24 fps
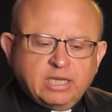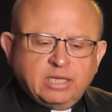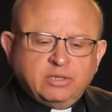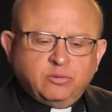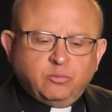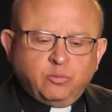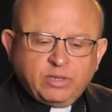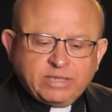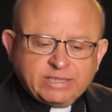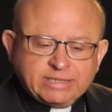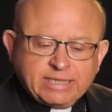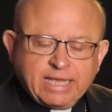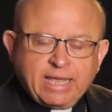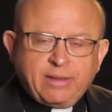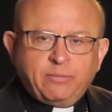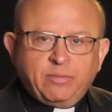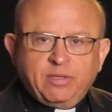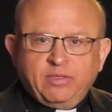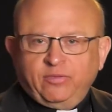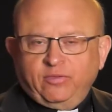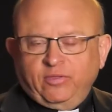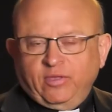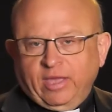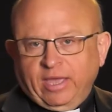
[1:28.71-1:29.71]

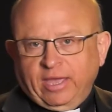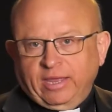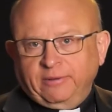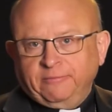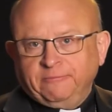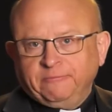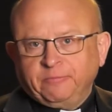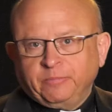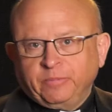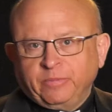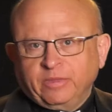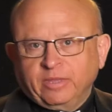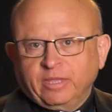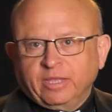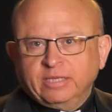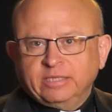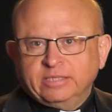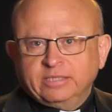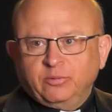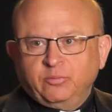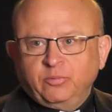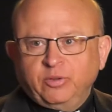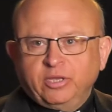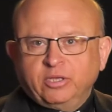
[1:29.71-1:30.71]
Resentment, then,
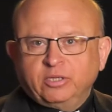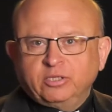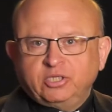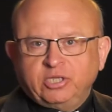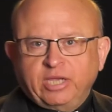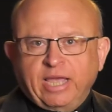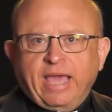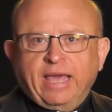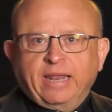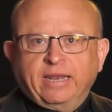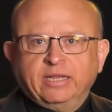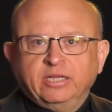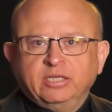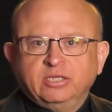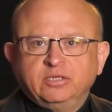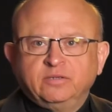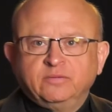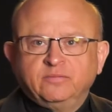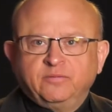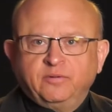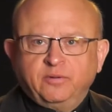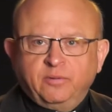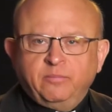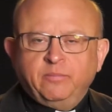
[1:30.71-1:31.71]
is a real challenge
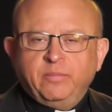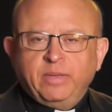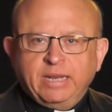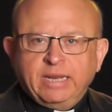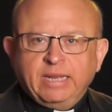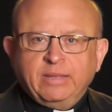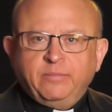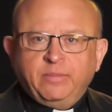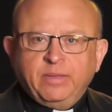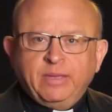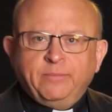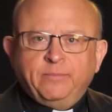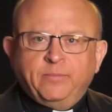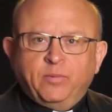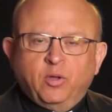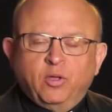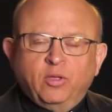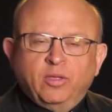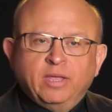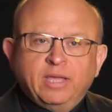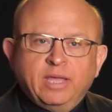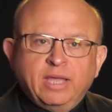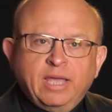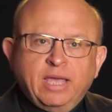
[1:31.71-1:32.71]
for many people.
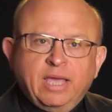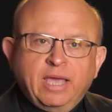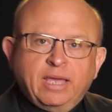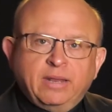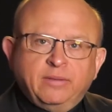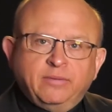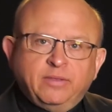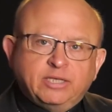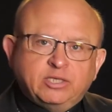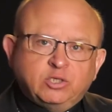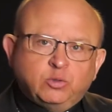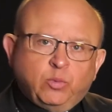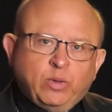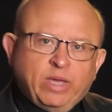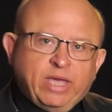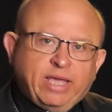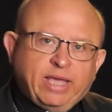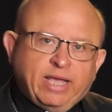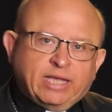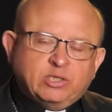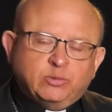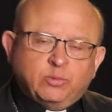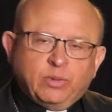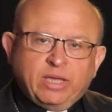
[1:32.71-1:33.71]
And this week,
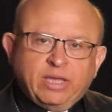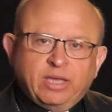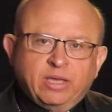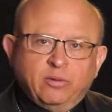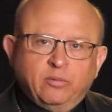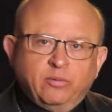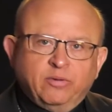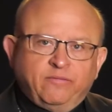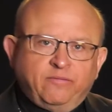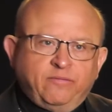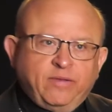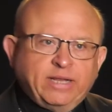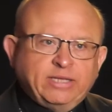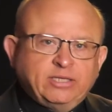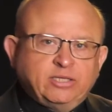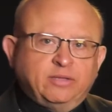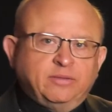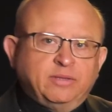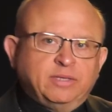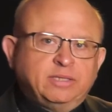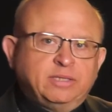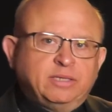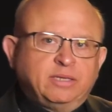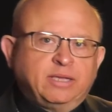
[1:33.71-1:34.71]
as we reflect on
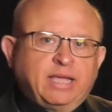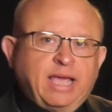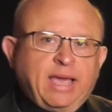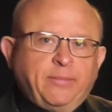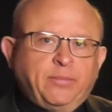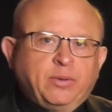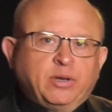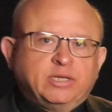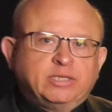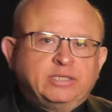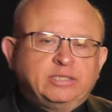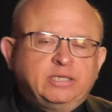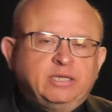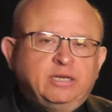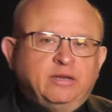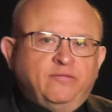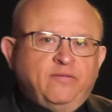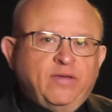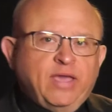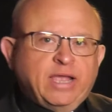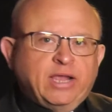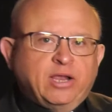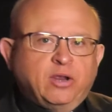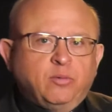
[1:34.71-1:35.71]
the capital sin of
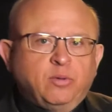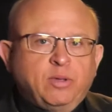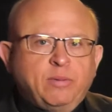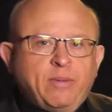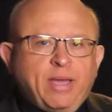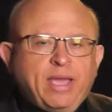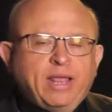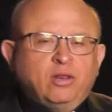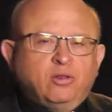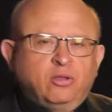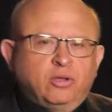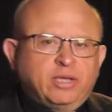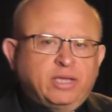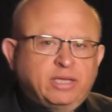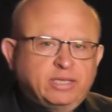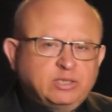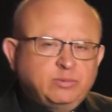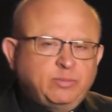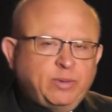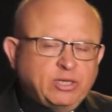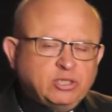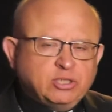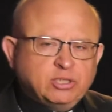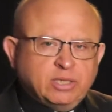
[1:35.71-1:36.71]
anger, we might look
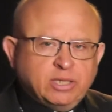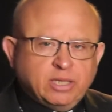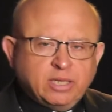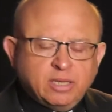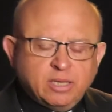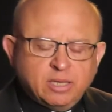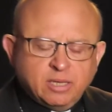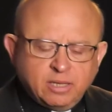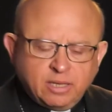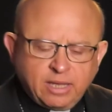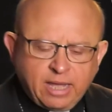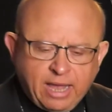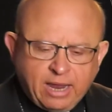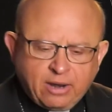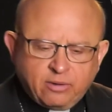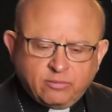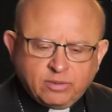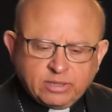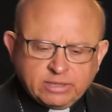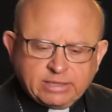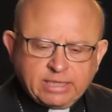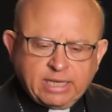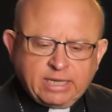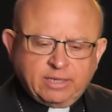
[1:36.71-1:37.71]
especially at
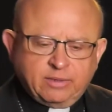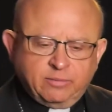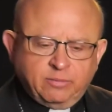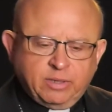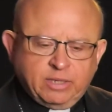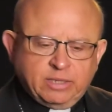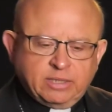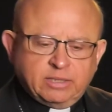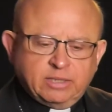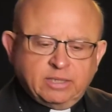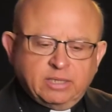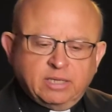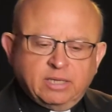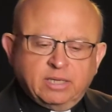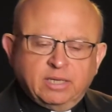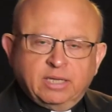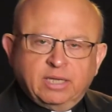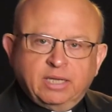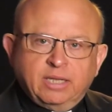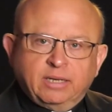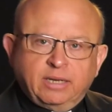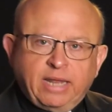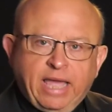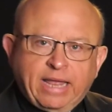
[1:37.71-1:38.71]
resentment.
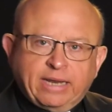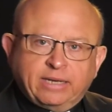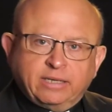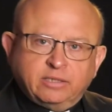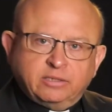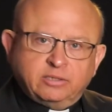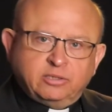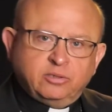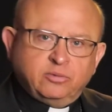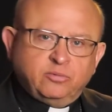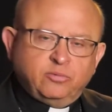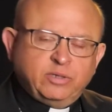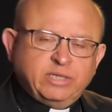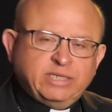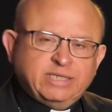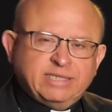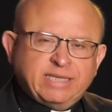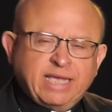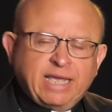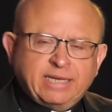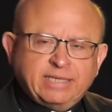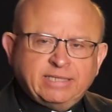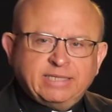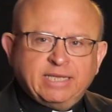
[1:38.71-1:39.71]
In Latin, to
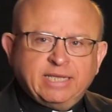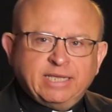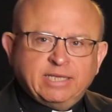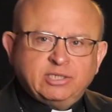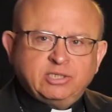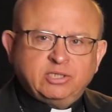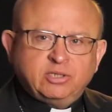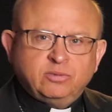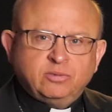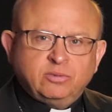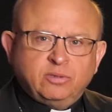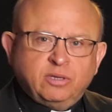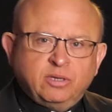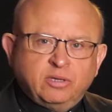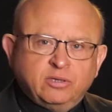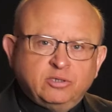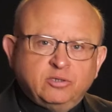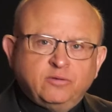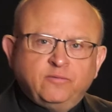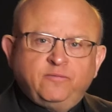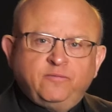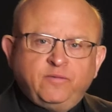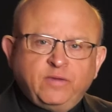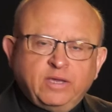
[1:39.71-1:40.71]
resent is to
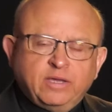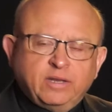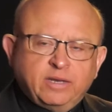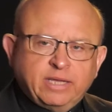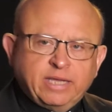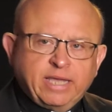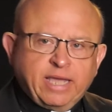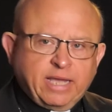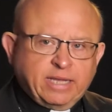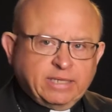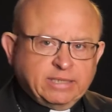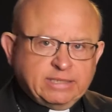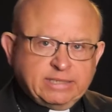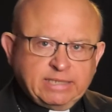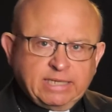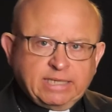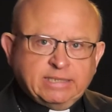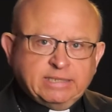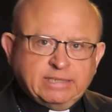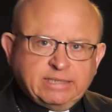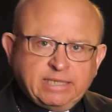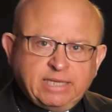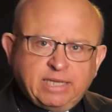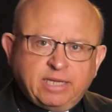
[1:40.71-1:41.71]
feel again.
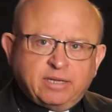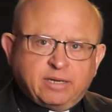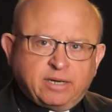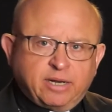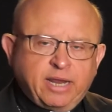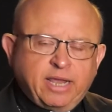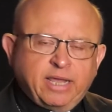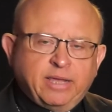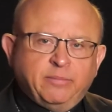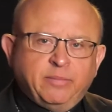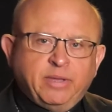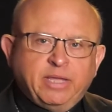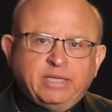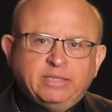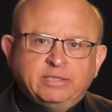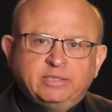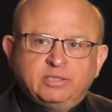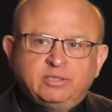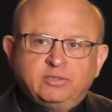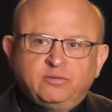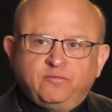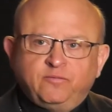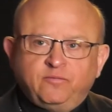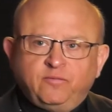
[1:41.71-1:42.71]
Sentire means
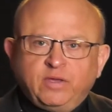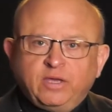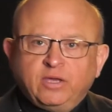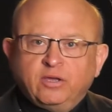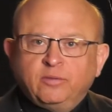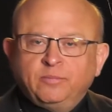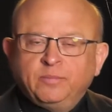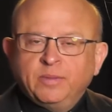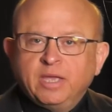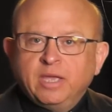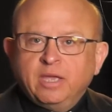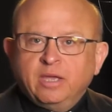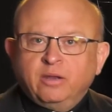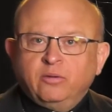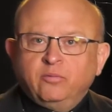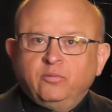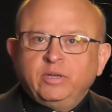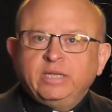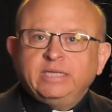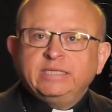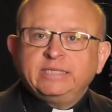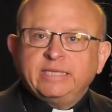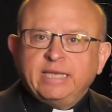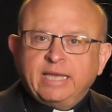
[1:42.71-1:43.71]
to feel.
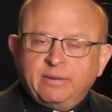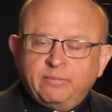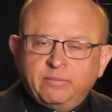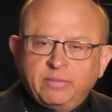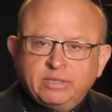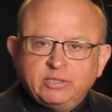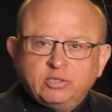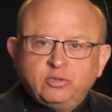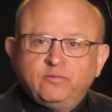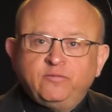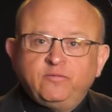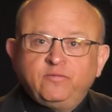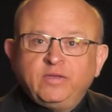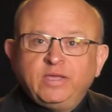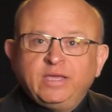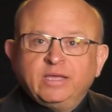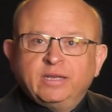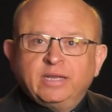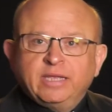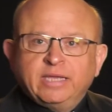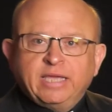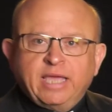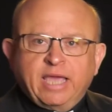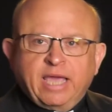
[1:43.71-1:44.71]
Resentment, to
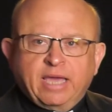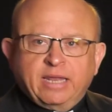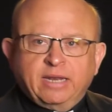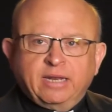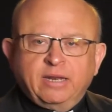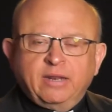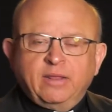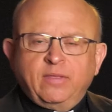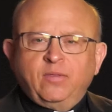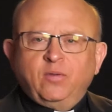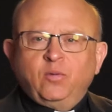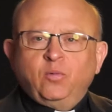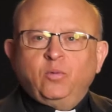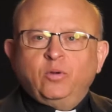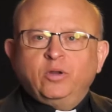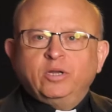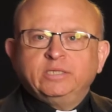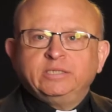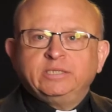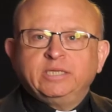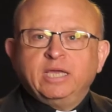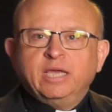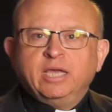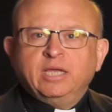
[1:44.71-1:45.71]
feel again. In other
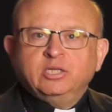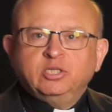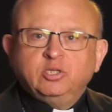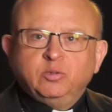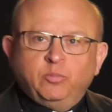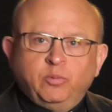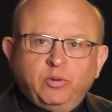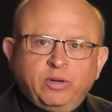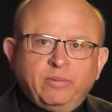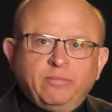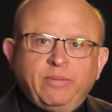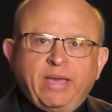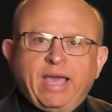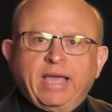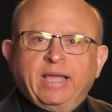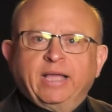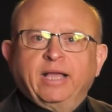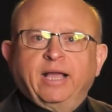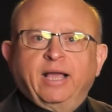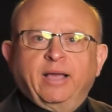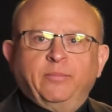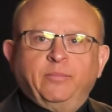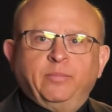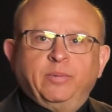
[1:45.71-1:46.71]
words, to bring back
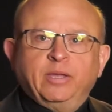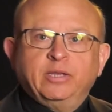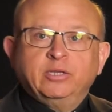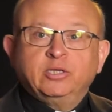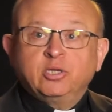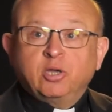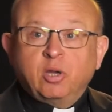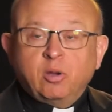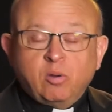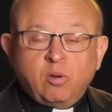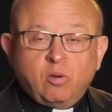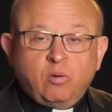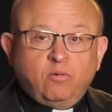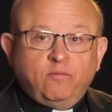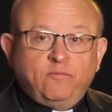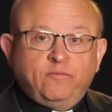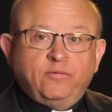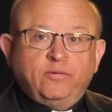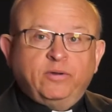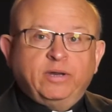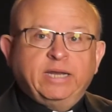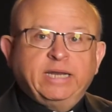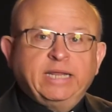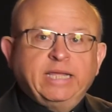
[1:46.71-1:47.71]
up and to go
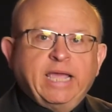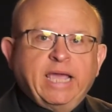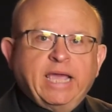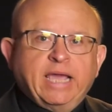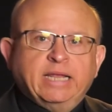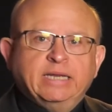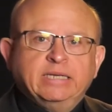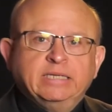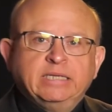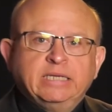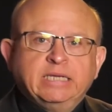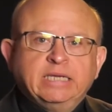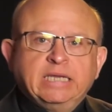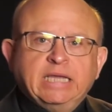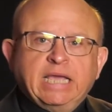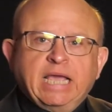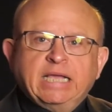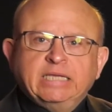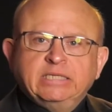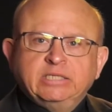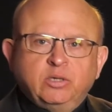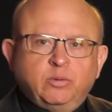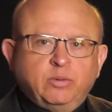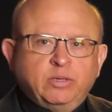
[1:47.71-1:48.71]
over it again
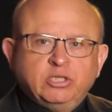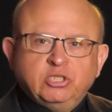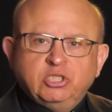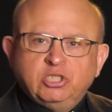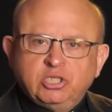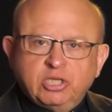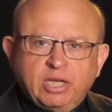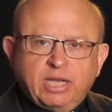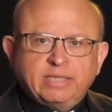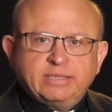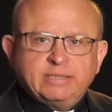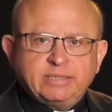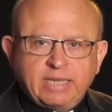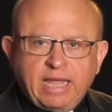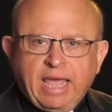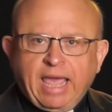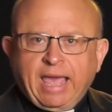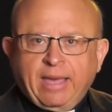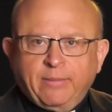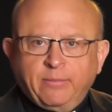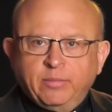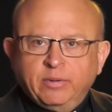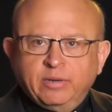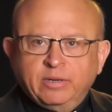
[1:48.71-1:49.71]
as though it just
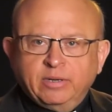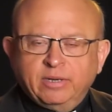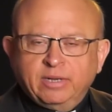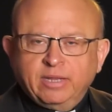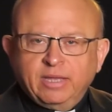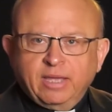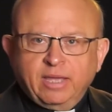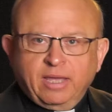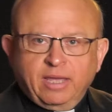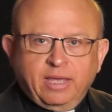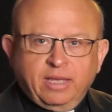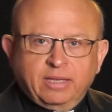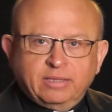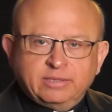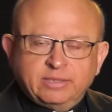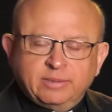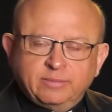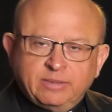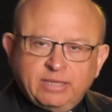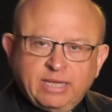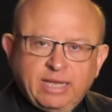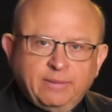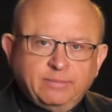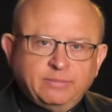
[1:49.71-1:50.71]
happened. And
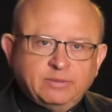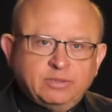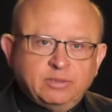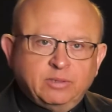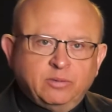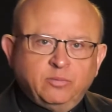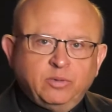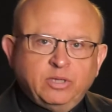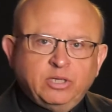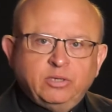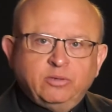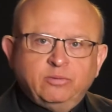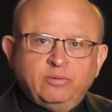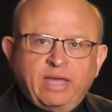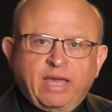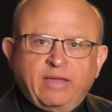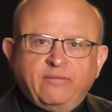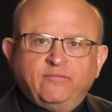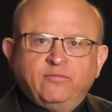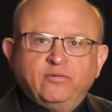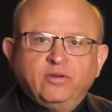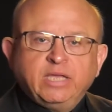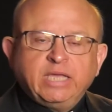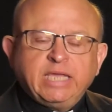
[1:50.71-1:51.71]
sometimes we do
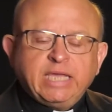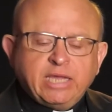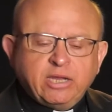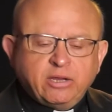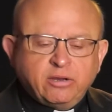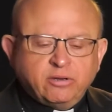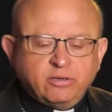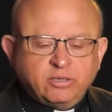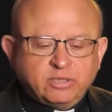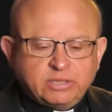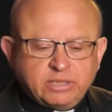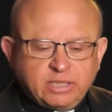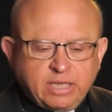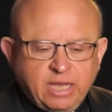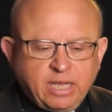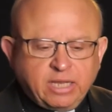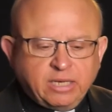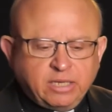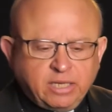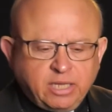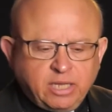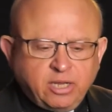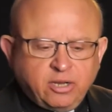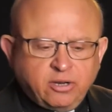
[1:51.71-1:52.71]
that for years
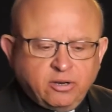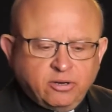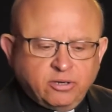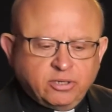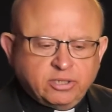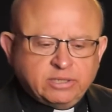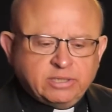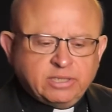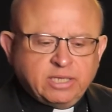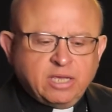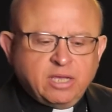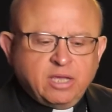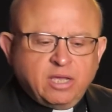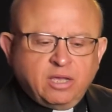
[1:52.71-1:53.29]
and years.